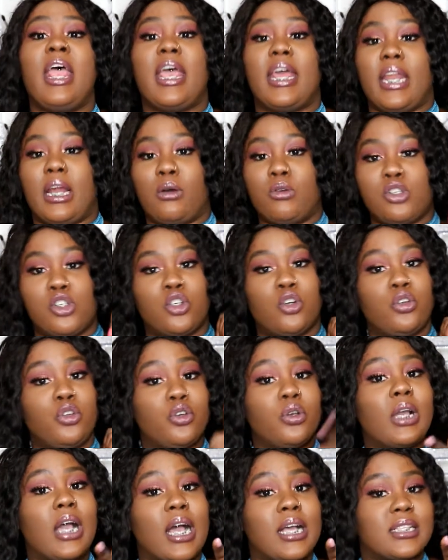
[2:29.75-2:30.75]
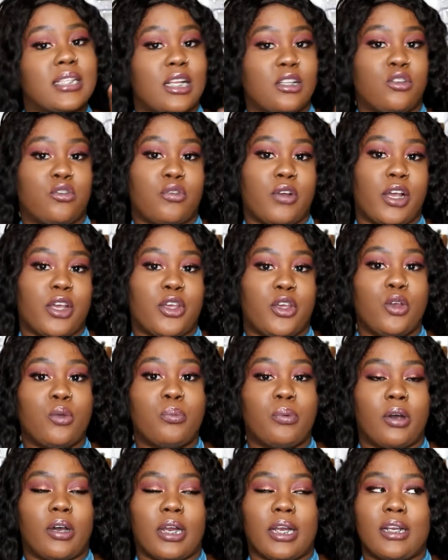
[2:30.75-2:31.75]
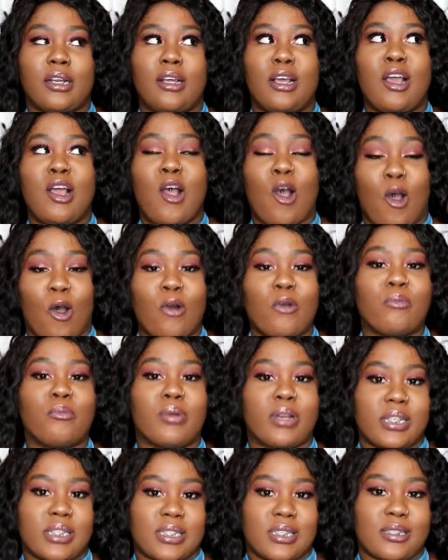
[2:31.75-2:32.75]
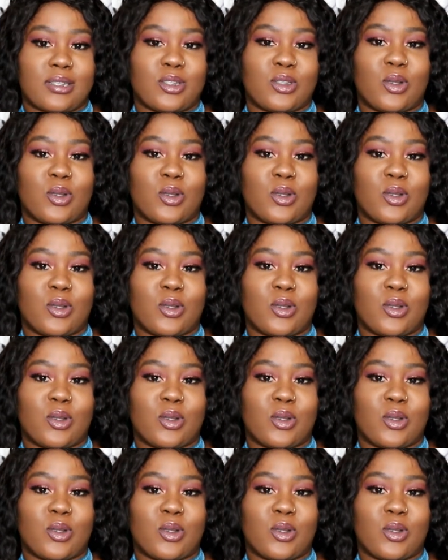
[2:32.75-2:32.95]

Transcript: and I will show you guys how to find coupon on braces.